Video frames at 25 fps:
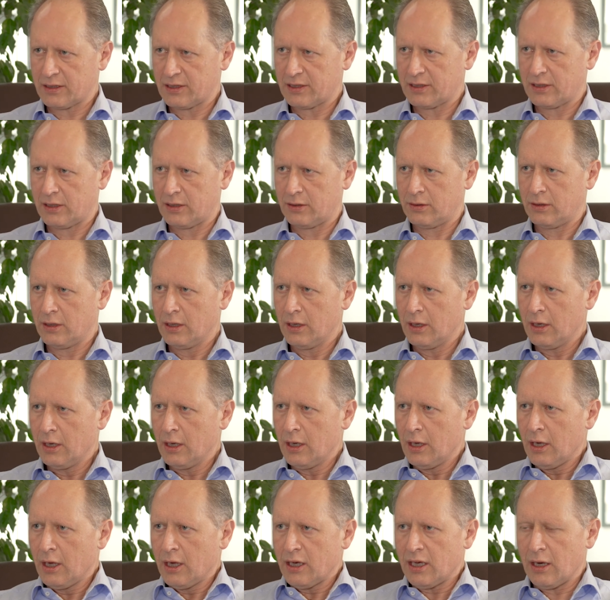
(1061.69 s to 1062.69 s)
So,
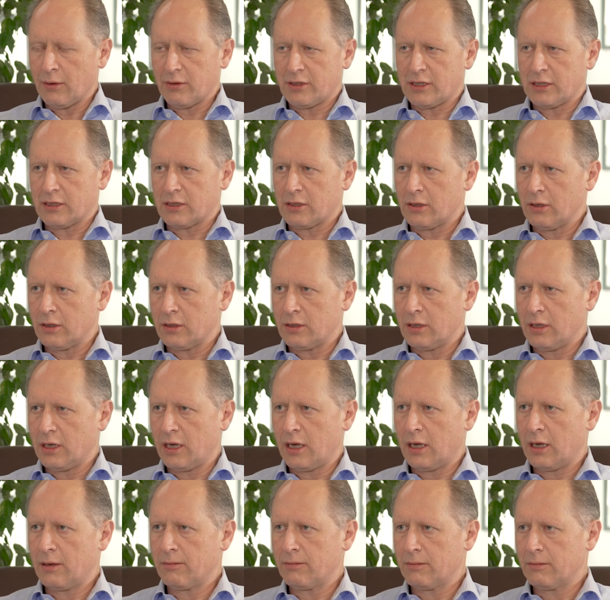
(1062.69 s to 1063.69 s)
which is good.
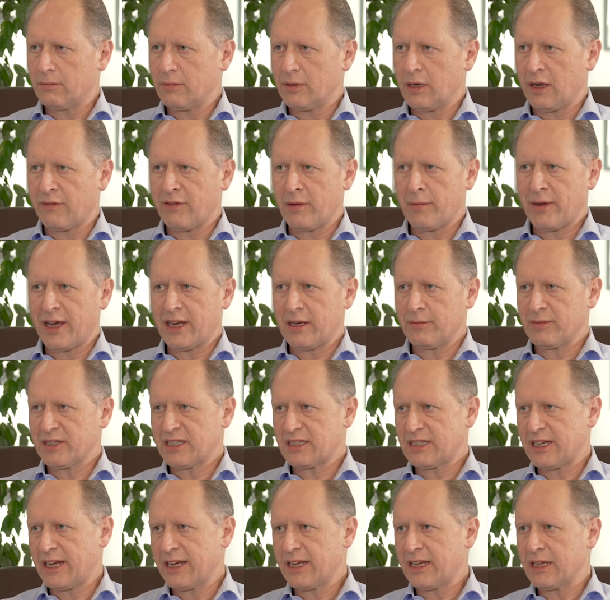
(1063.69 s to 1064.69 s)
They made a
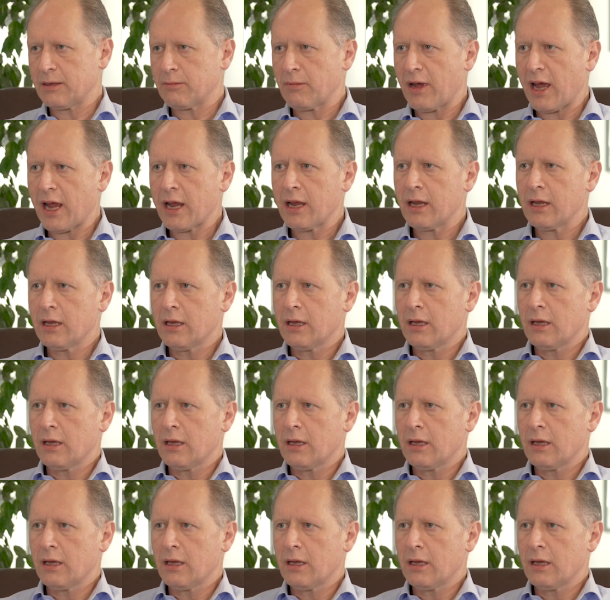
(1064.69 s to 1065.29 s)
mistake in May.